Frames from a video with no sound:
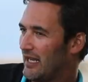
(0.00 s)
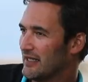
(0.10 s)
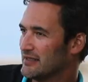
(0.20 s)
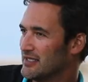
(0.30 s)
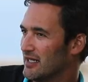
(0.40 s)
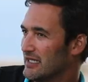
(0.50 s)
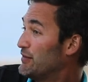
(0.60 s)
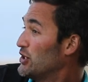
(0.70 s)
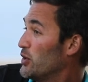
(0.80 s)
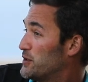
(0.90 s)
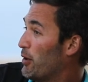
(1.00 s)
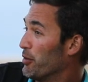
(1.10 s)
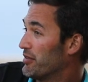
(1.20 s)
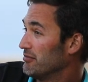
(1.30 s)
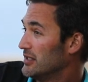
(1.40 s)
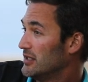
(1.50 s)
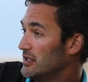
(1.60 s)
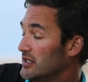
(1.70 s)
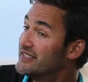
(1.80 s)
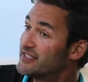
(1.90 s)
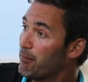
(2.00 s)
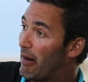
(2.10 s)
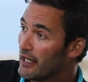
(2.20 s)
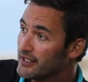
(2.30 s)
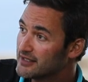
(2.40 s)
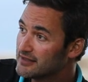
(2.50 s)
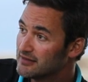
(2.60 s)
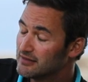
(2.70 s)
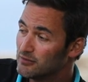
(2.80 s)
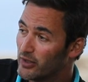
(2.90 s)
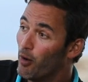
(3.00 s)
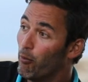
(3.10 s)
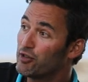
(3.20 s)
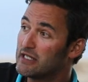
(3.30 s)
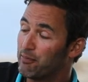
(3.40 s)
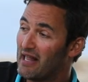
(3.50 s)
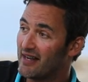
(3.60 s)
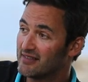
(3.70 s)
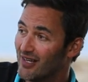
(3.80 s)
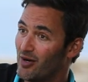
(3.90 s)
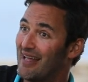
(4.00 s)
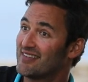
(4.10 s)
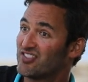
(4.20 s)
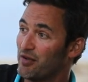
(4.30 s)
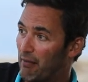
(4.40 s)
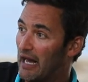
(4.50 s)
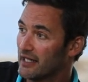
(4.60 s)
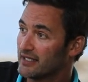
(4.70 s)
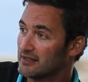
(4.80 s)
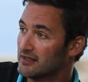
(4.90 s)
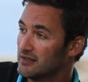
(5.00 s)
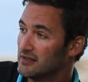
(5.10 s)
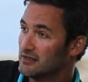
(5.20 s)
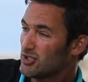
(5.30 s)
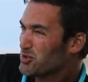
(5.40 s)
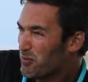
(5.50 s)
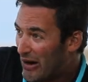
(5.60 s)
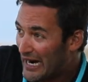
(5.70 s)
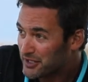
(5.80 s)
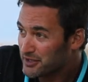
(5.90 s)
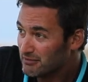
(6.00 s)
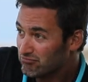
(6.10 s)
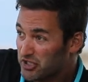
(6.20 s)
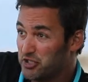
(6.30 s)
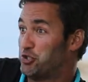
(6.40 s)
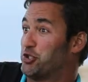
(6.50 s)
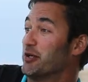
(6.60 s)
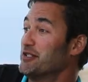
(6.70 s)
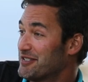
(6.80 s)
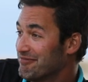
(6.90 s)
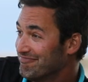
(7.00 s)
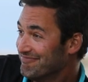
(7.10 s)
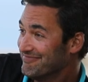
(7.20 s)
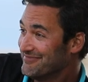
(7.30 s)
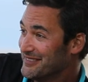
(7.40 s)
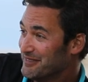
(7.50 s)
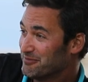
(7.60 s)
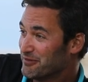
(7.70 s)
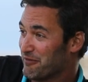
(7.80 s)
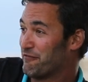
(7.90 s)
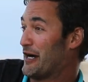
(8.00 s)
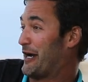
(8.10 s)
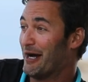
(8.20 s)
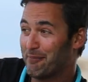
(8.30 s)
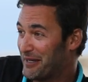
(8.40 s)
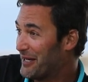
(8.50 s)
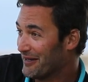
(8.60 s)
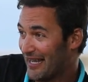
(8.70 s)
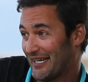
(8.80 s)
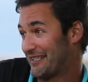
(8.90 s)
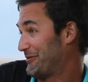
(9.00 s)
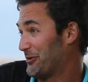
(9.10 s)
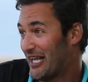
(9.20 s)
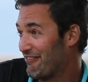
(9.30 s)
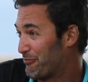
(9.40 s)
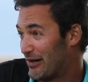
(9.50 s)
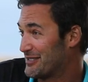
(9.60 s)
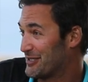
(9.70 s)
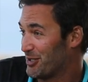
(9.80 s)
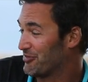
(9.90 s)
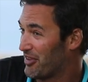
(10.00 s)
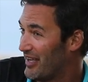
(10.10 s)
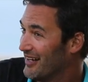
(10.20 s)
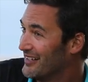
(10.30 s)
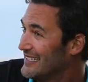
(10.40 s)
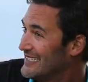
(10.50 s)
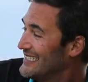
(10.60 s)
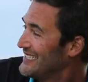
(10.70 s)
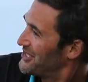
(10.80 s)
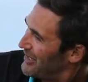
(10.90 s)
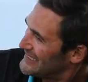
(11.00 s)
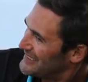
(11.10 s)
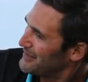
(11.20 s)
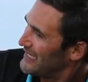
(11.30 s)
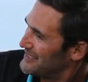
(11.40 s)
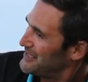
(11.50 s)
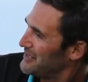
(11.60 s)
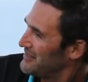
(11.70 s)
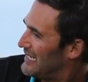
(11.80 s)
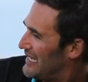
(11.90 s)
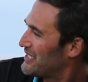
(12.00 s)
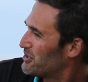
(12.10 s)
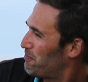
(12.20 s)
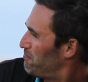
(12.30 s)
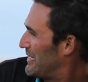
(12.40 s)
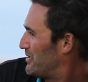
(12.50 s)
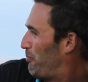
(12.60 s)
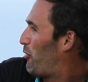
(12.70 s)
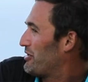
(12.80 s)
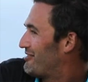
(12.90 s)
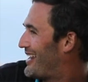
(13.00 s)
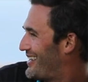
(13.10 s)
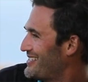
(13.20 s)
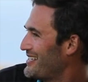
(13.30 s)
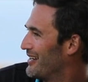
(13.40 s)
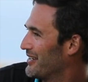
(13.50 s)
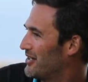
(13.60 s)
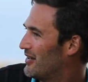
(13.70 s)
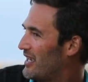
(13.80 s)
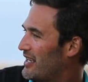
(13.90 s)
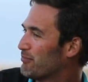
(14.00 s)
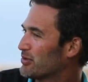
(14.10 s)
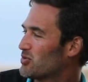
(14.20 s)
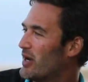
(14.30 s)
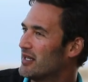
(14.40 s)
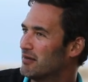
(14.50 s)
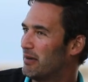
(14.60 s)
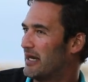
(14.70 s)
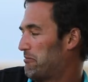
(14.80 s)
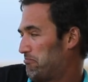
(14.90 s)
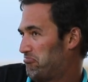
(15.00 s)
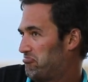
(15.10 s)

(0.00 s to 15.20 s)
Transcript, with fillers: And uh, even though it's both, it's symbolic. We go multi-planetary. That's symbolic. It's also practical. It's an insurance. If we fuck it up here, like we'll have a presence over there. So I still, I still, I, I, su I support that idea. You know, I am persuaded by